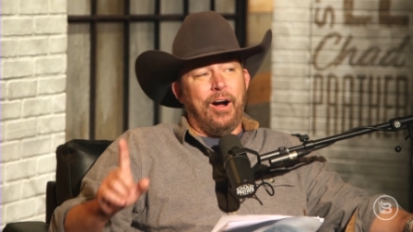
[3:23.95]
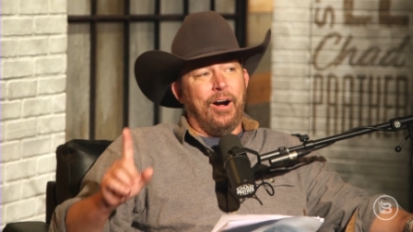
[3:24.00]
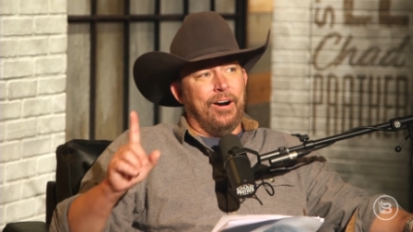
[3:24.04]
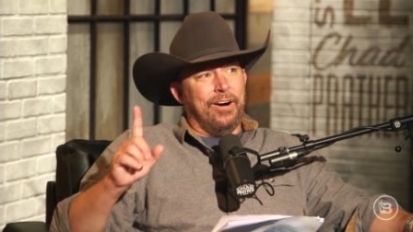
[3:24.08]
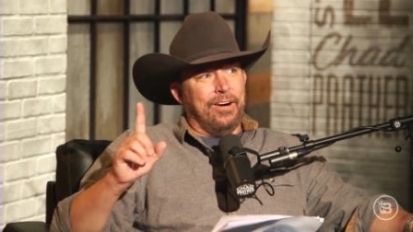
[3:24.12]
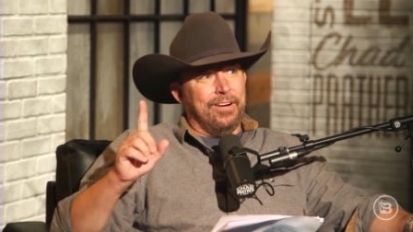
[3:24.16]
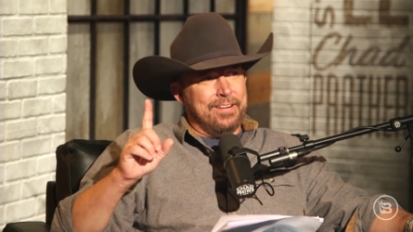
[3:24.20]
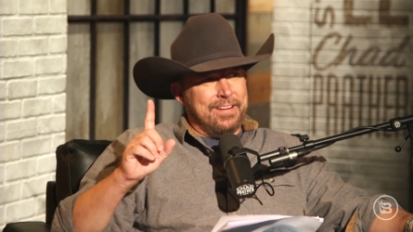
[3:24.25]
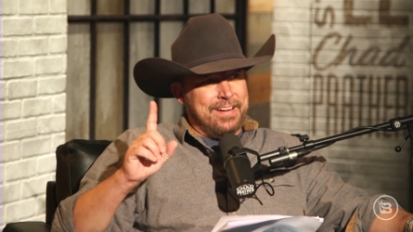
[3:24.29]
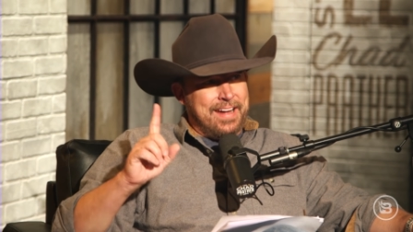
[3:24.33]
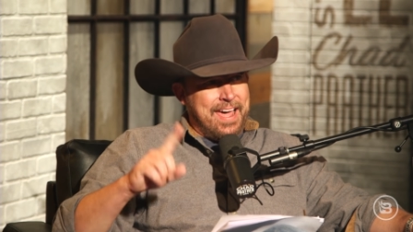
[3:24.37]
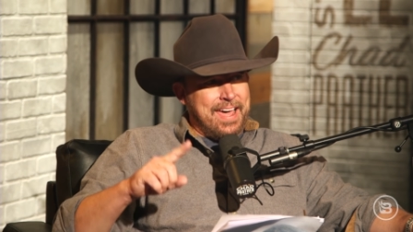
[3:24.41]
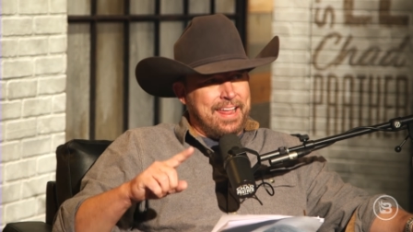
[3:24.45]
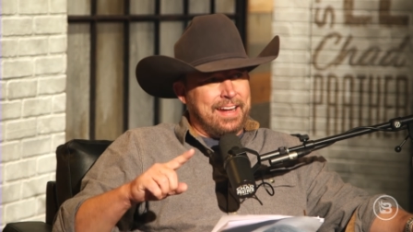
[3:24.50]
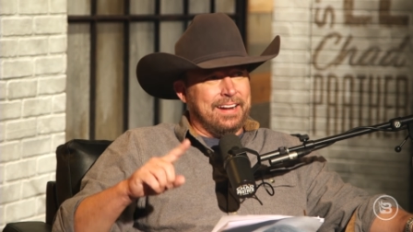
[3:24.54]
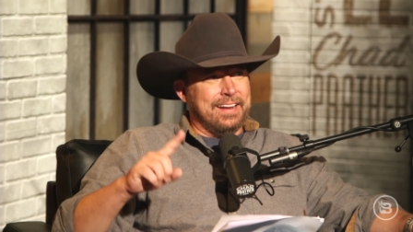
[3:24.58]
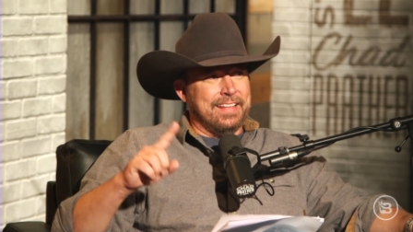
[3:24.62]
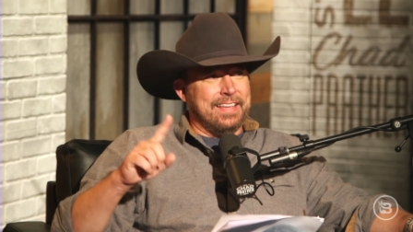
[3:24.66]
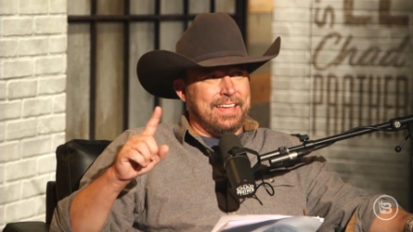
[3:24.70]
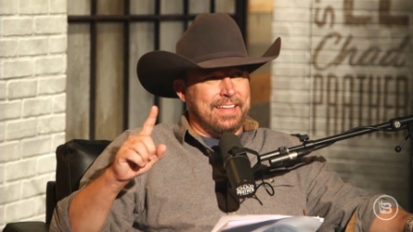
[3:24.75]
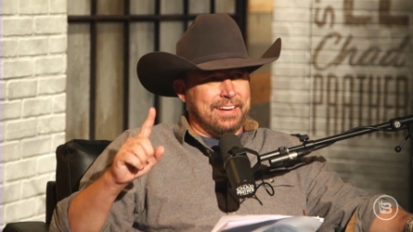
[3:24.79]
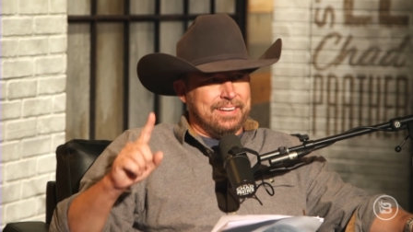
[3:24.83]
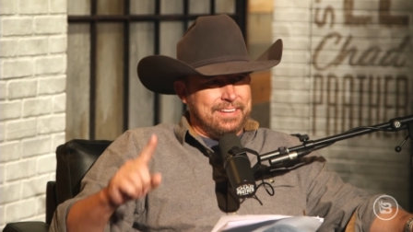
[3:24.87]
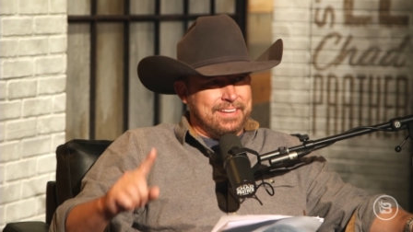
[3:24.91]
are
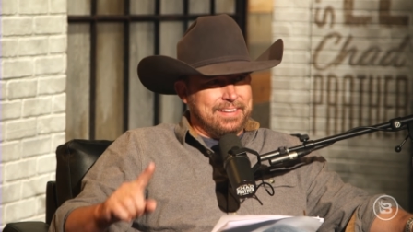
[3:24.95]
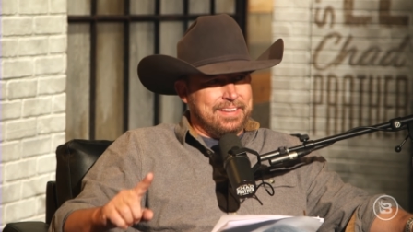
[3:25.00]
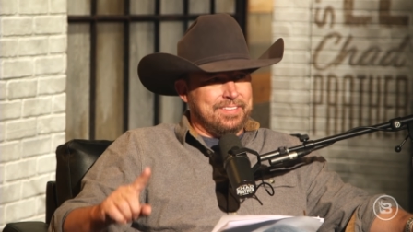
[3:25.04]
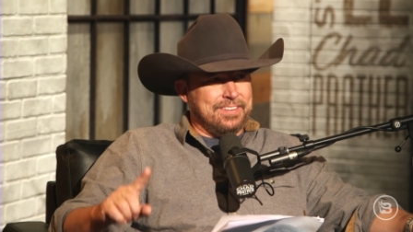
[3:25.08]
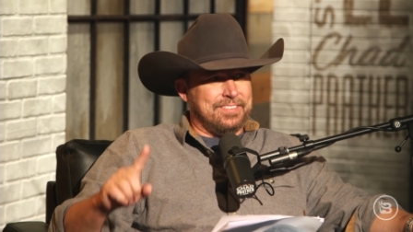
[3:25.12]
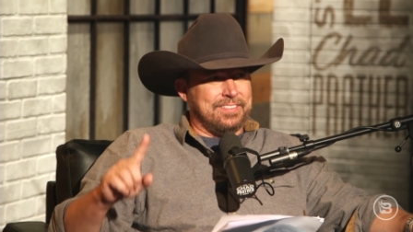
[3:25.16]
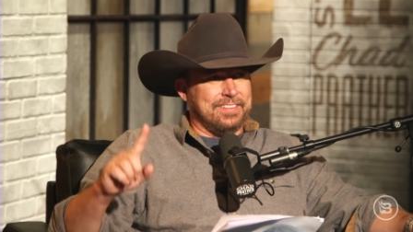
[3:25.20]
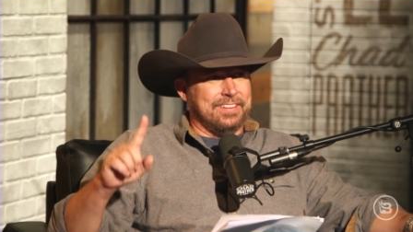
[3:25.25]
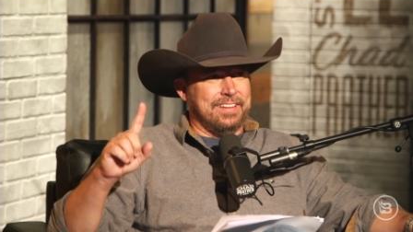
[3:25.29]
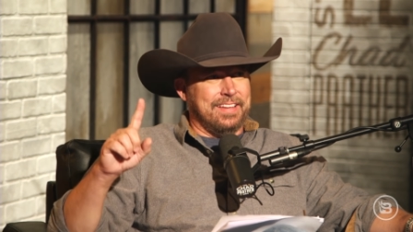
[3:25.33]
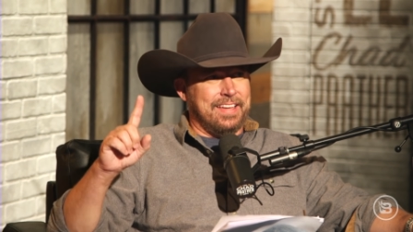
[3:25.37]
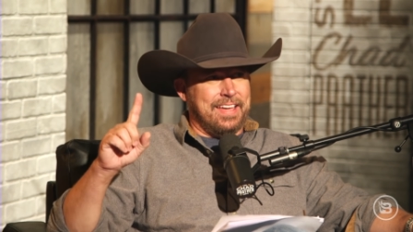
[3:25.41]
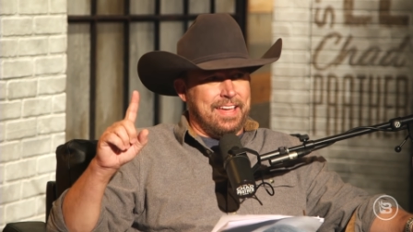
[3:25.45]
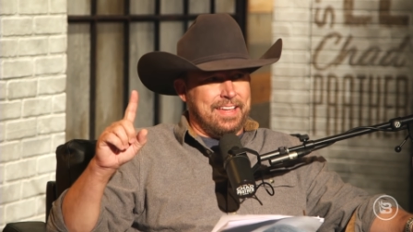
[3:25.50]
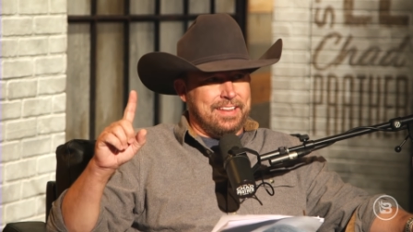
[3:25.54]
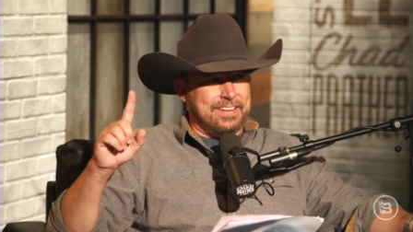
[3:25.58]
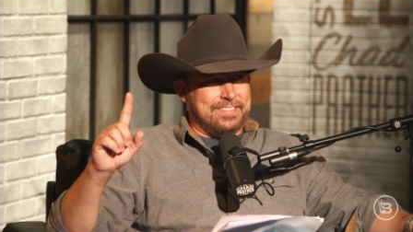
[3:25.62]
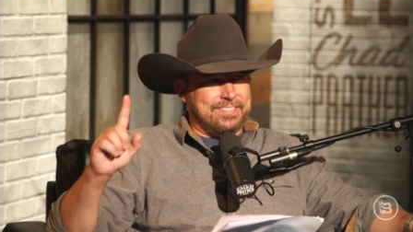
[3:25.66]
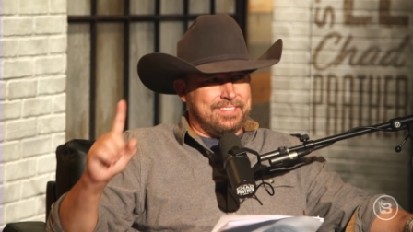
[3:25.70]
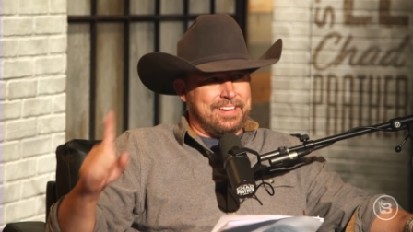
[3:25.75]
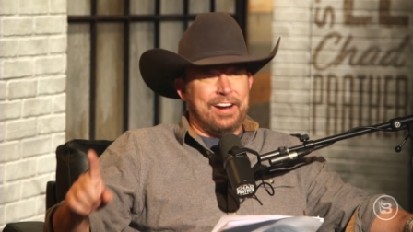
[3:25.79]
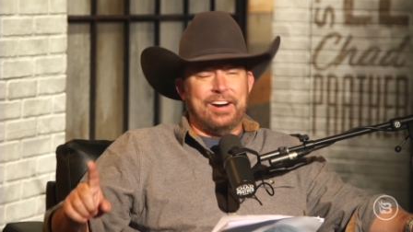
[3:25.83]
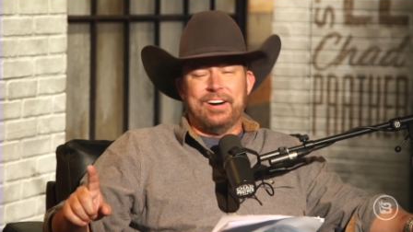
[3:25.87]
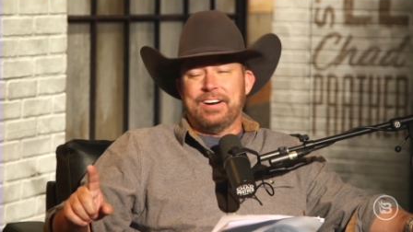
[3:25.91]
Natalie and Lisa
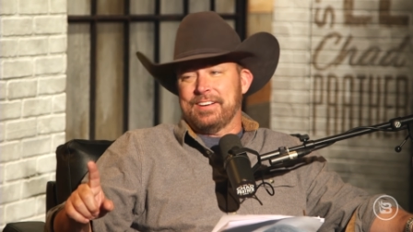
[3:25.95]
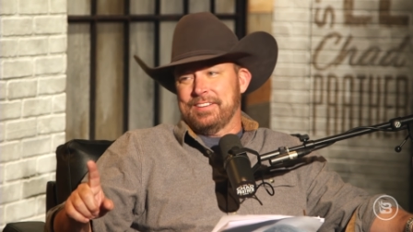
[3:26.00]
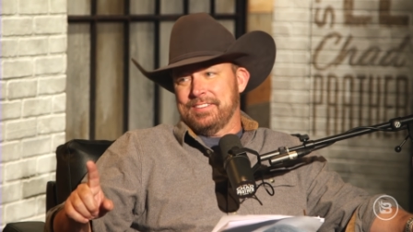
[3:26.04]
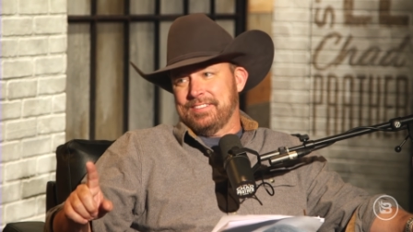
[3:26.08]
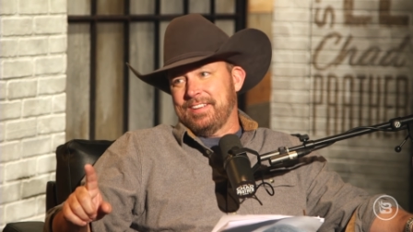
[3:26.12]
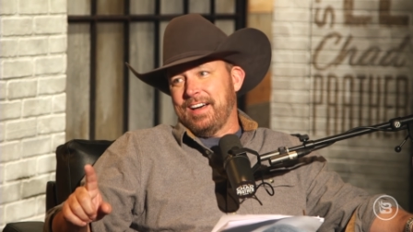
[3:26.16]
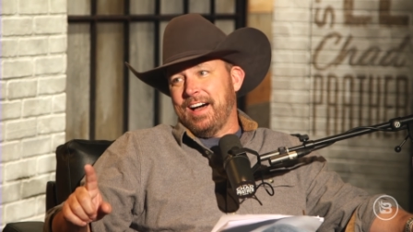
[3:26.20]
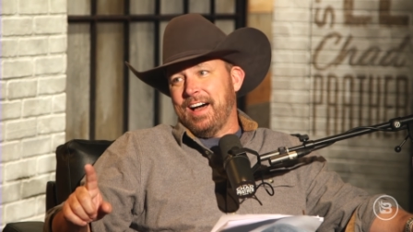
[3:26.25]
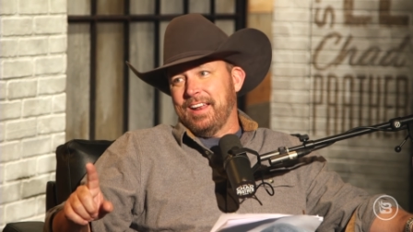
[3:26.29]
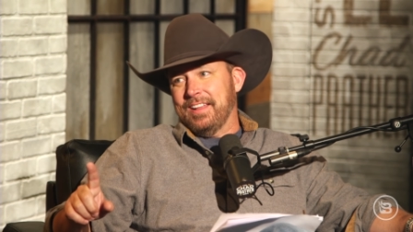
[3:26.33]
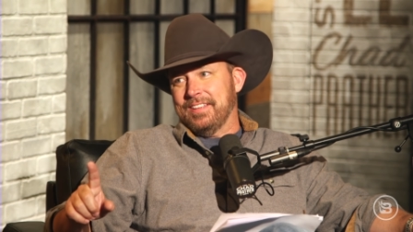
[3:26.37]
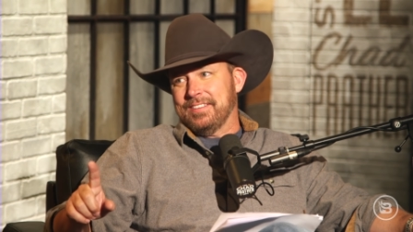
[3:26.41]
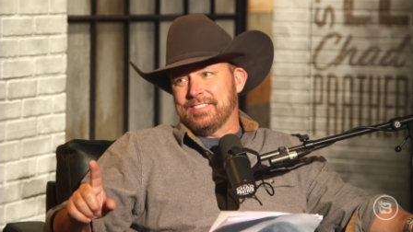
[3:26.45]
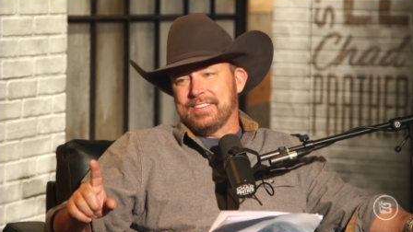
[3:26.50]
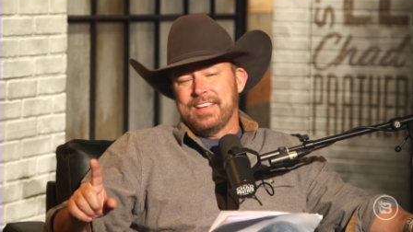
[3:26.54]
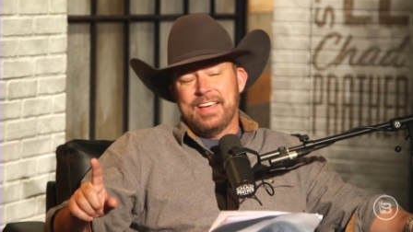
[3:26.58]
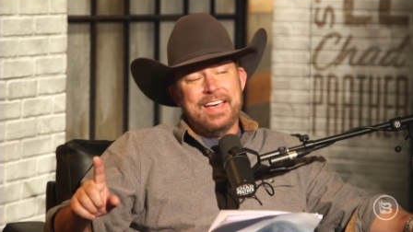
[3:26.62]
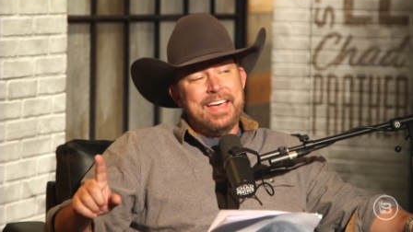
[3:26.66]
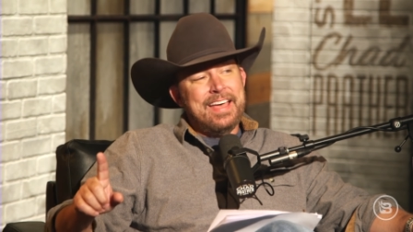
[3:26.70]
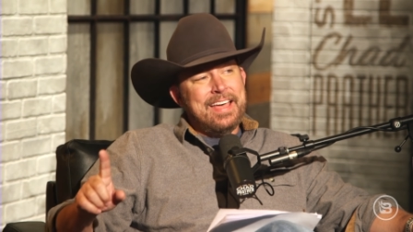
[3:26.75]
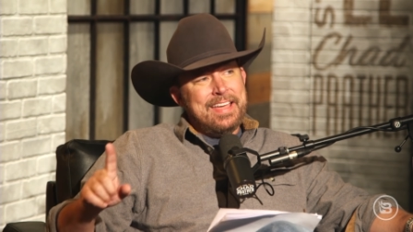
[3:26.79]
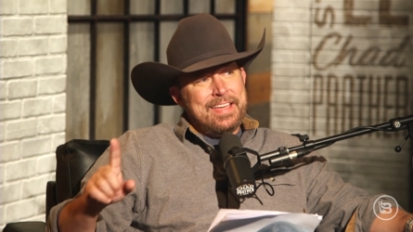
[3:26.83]
and Sarah Gonzalez.